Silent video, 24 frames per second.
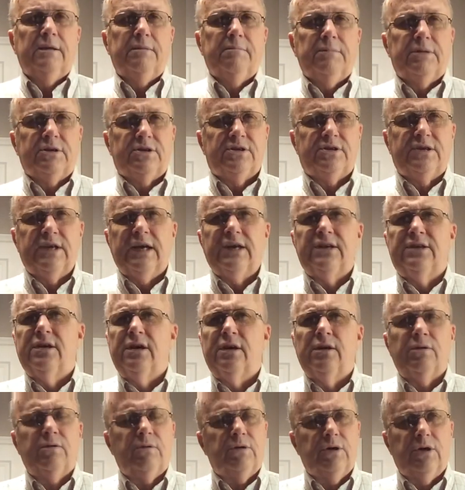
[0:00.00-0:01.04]
but stay
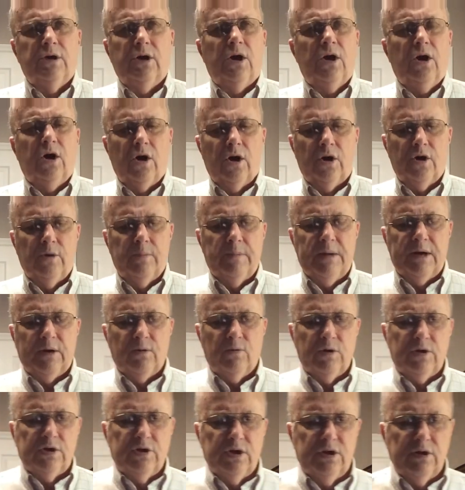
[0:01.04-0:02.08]
tender in your heart no matter
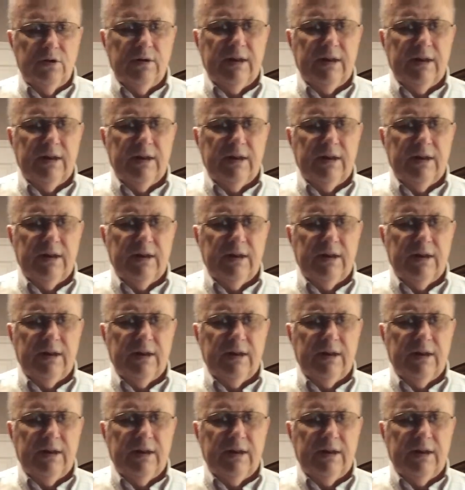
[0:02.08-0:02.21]
what you do.